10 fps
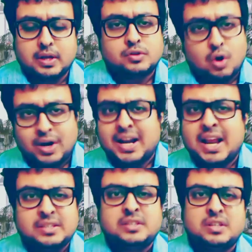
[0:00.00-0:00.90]
So
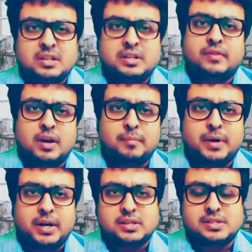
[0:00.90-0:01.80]
organization
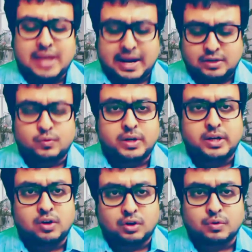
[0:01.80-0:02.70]
development is
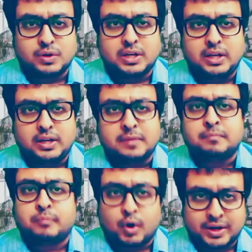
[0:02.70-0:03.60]
actually not only
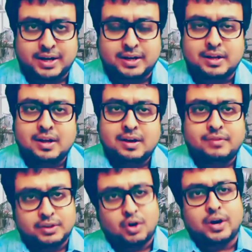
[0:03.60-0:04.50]
important
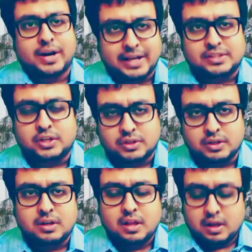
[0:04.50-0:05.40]
for the
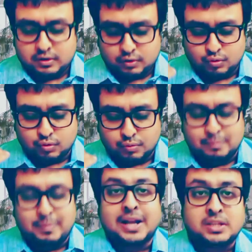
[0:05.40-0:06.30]
organization to
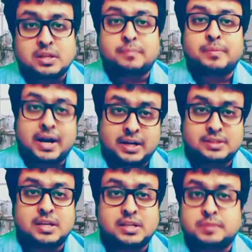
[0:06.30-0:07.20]
manage the
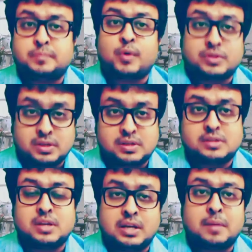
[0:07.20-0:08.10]
practices
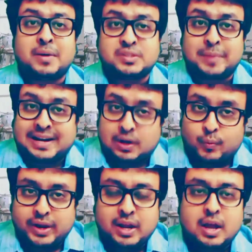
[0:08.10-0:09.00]
processes in a much better
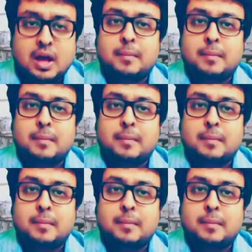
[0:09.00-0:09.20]
way,